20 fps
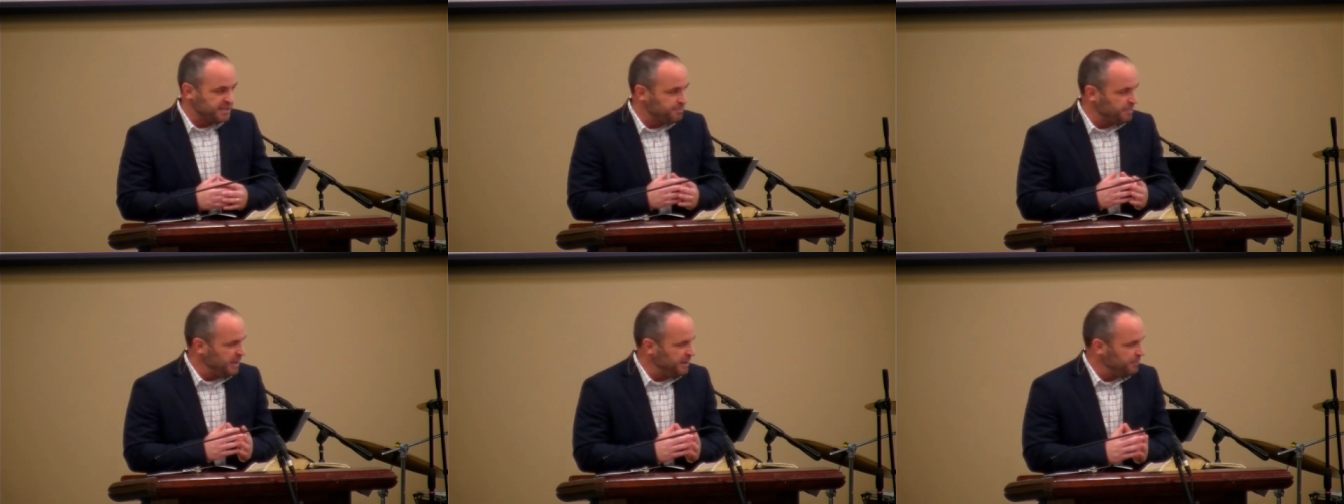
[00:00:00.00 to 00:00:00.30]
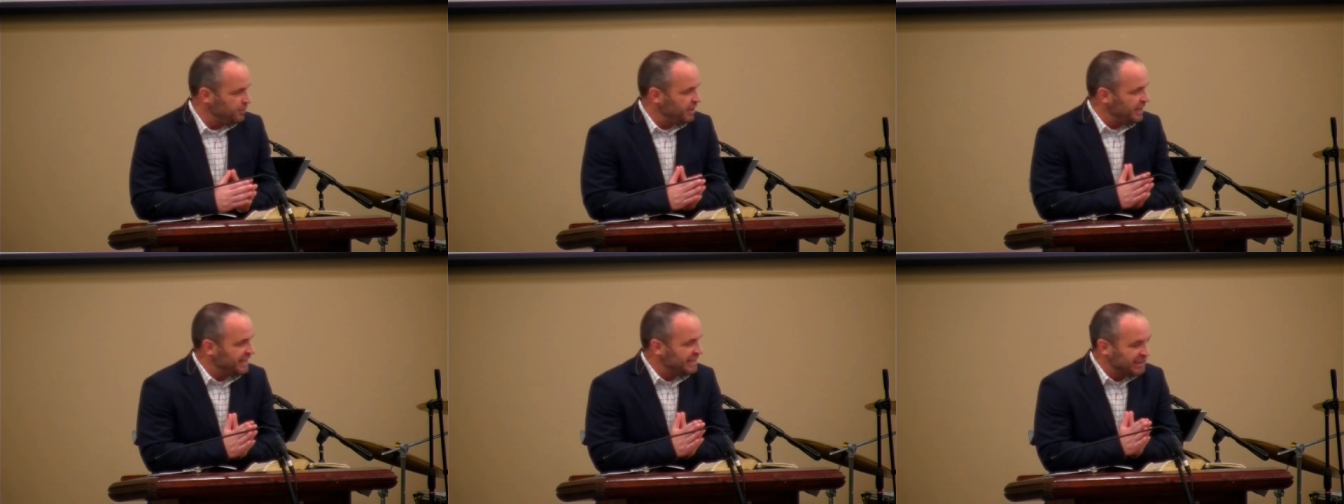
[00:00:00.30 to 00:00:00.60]
And
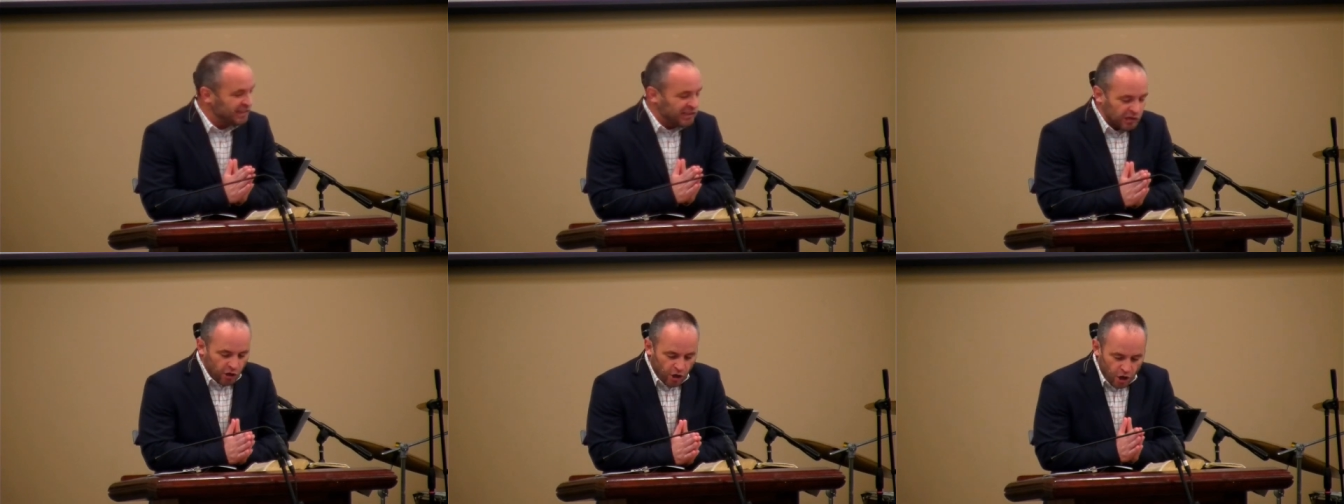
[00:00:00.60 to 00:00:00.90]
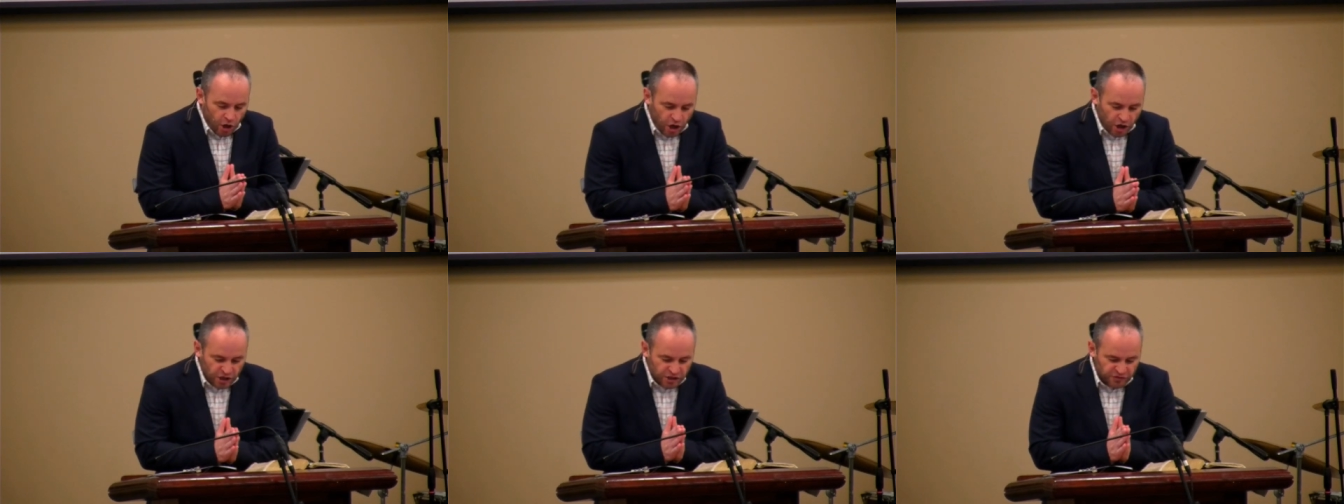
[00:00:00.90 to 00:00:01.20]
his people had
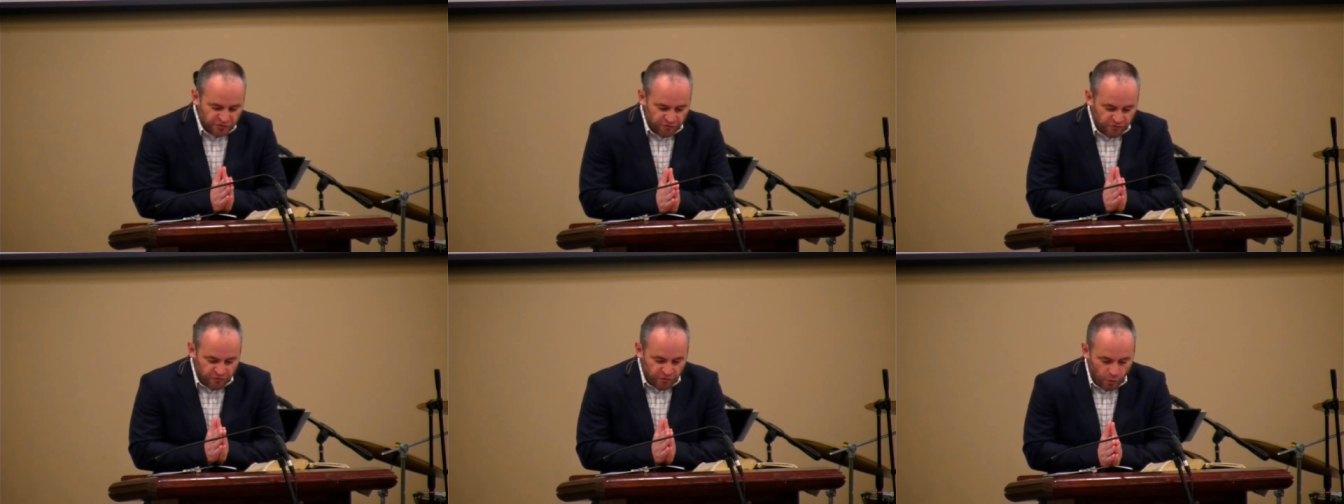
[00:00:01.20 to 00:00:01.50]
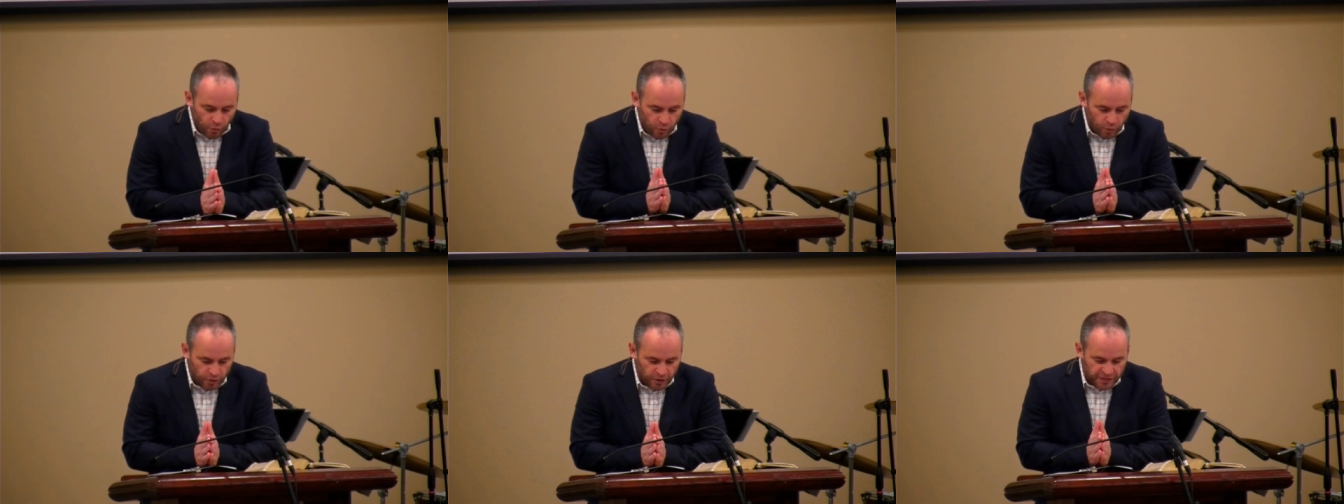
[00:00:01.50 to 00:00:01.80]
longed
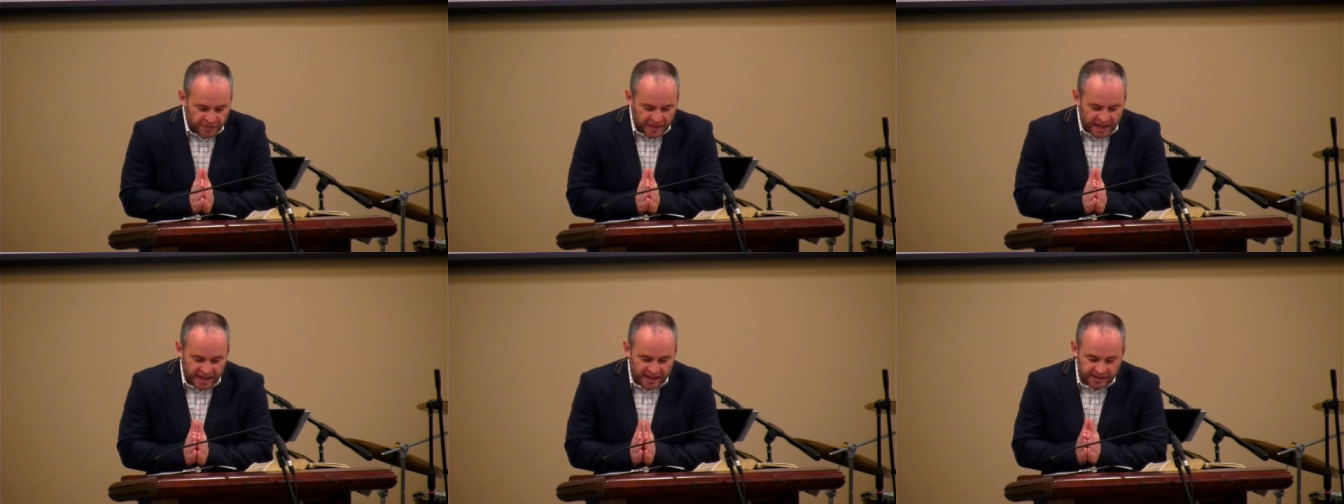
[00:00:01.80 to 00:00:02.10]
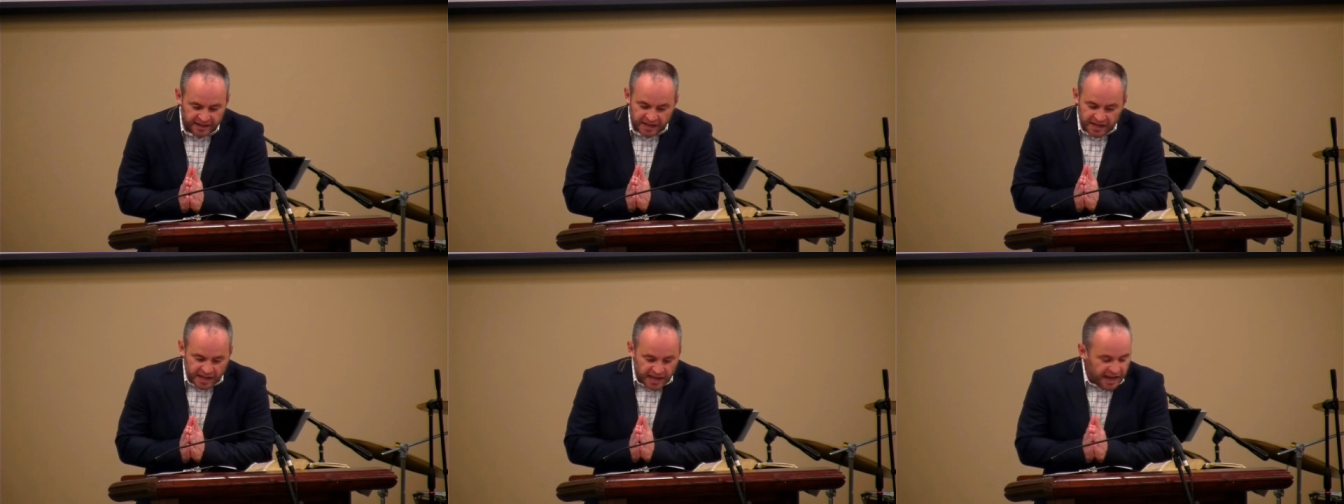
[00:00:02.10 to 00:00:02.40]
for
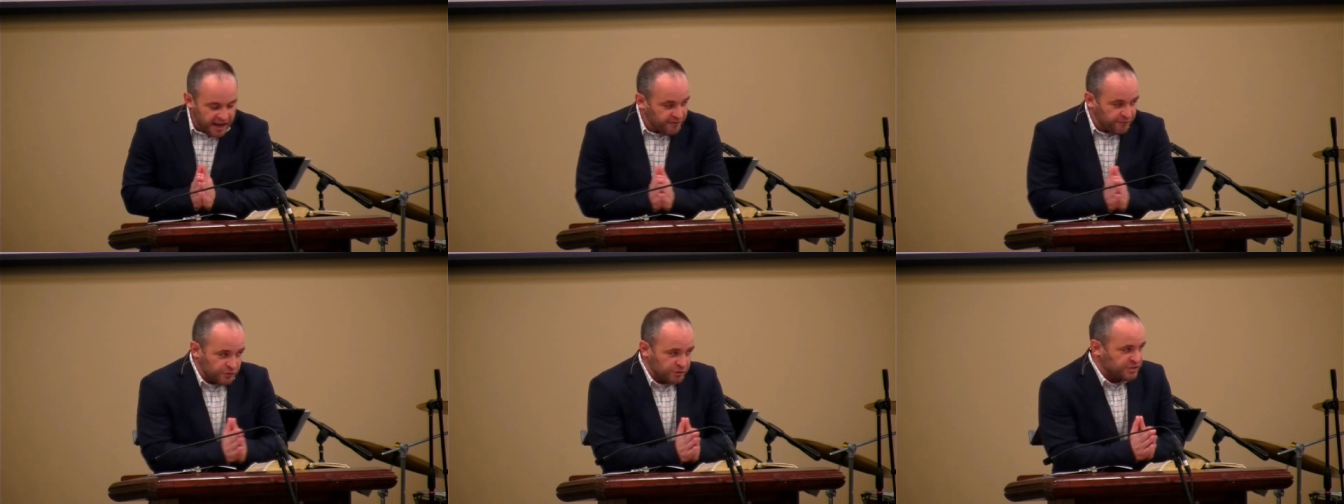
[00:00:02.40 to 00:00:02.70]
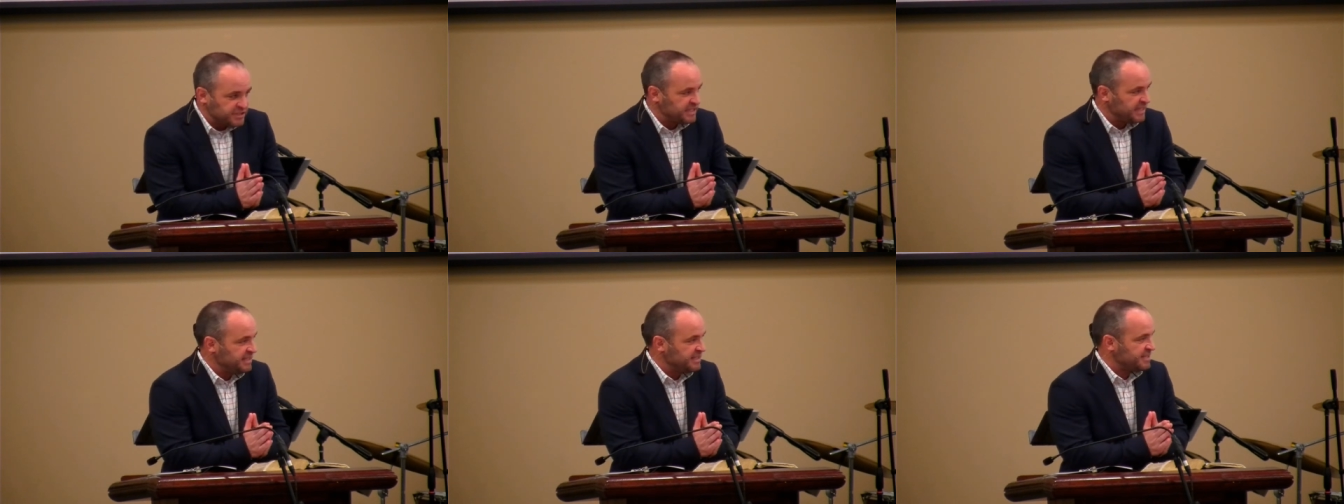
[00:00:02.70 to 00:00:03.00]
that
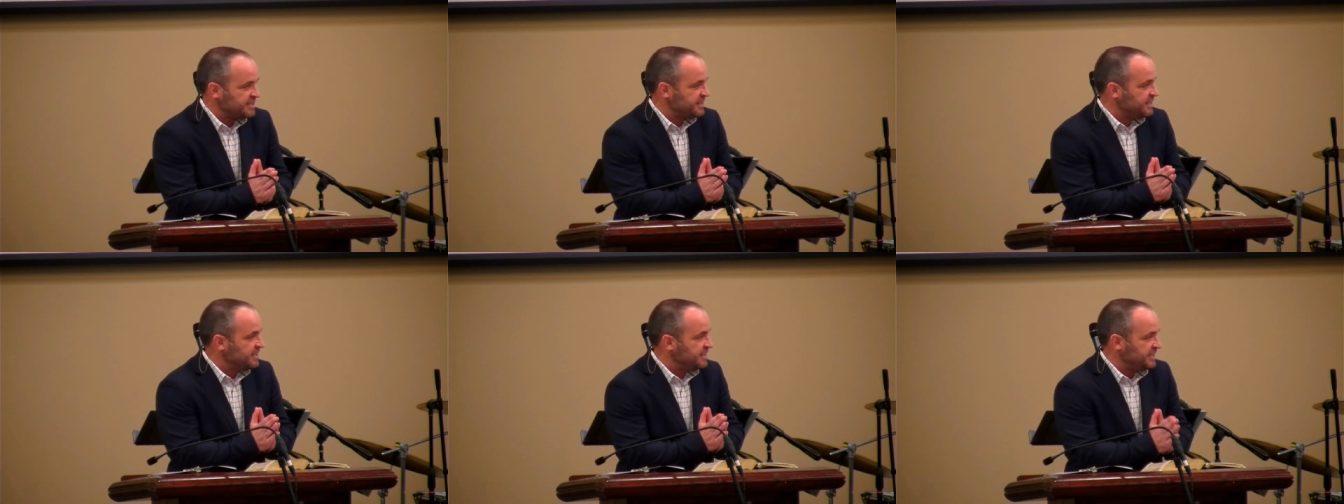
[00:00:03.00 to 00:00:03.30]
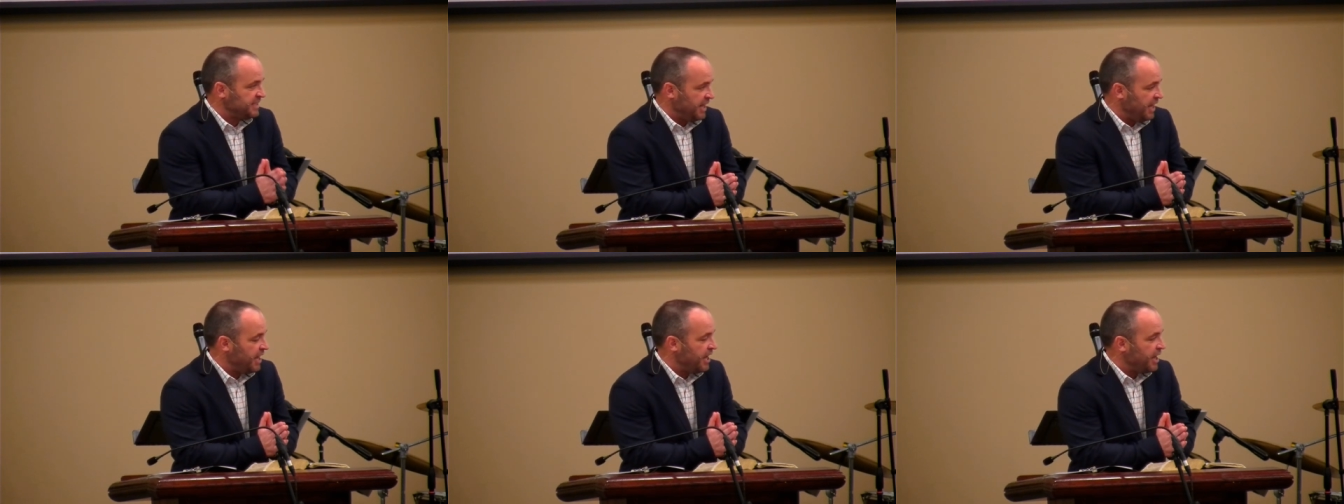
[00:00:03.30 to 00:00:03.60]
ever
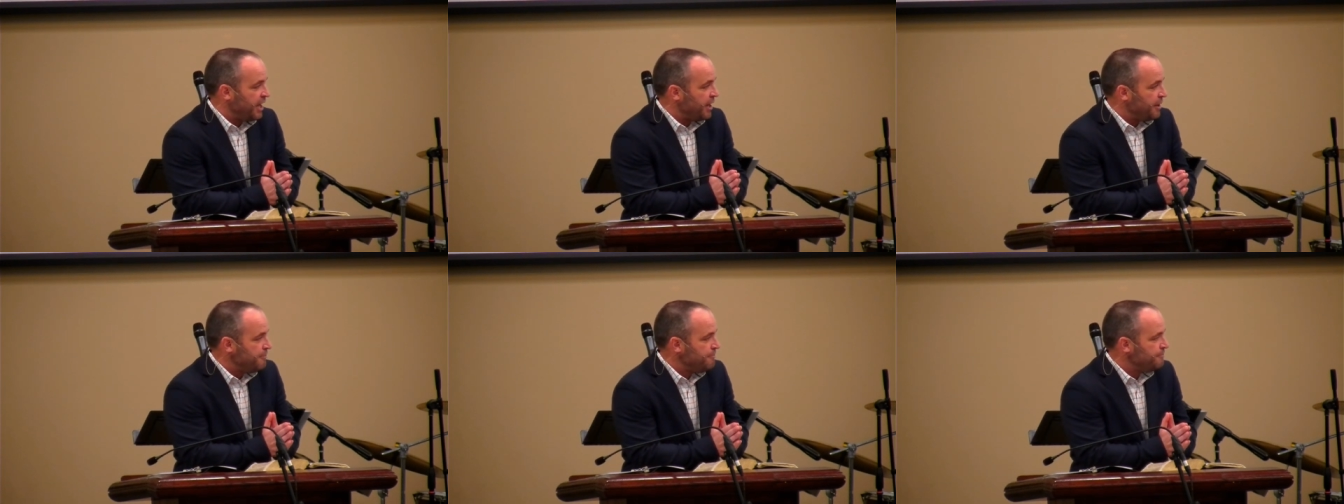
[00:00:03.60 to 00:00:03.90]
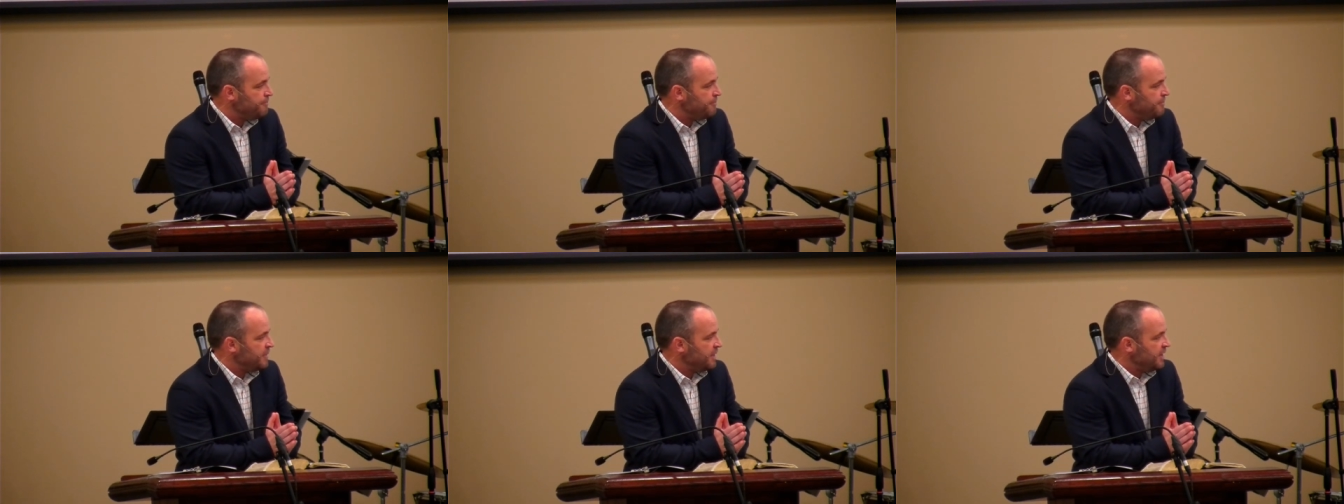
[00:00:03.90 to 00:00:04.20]
since the
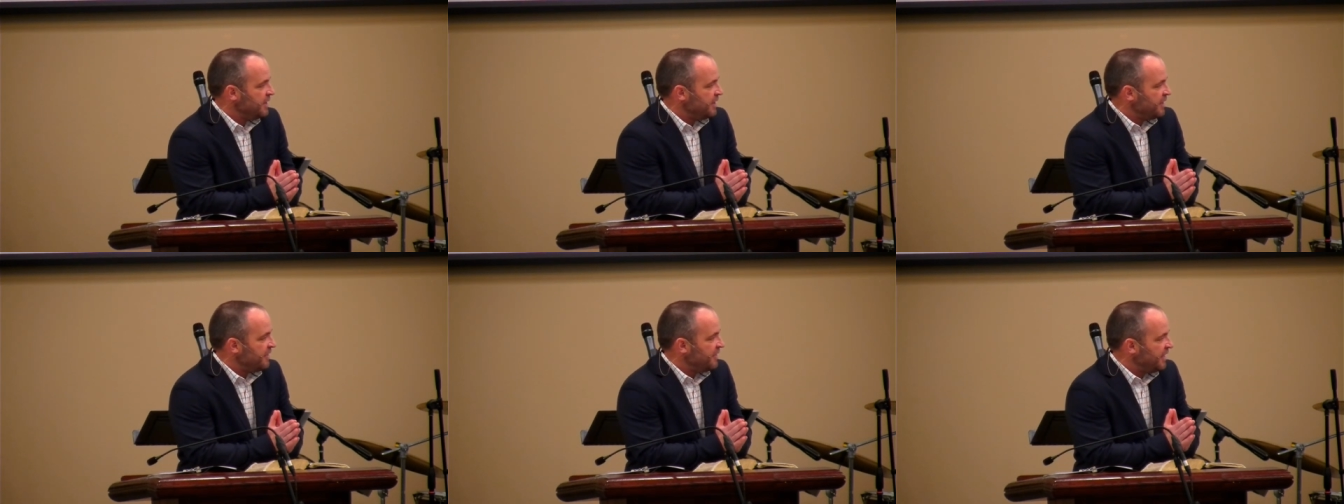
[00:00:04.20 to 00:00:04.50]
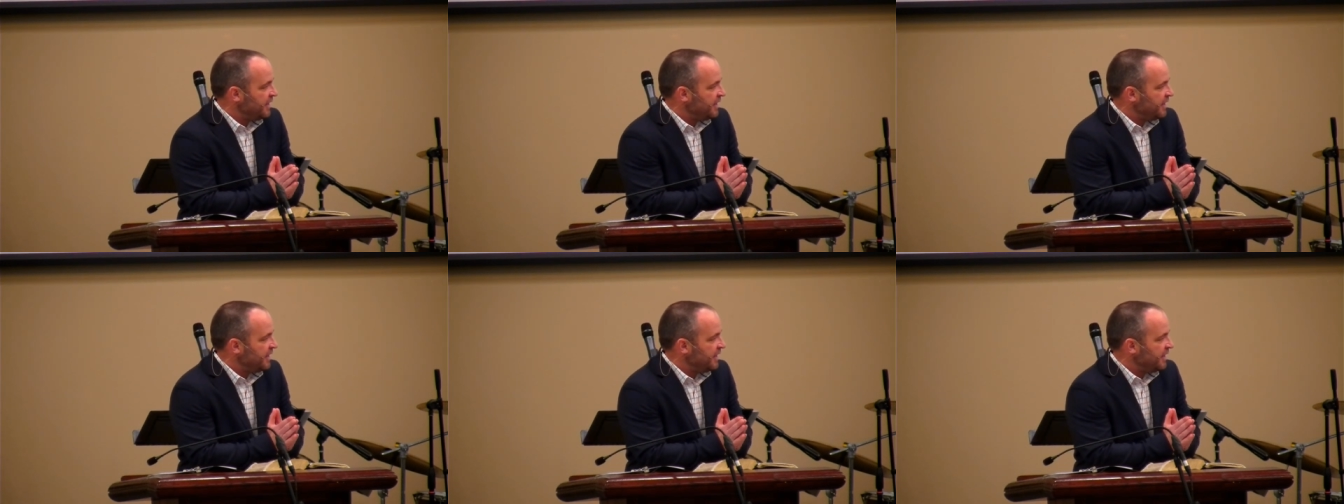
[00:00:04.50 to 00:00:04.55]
time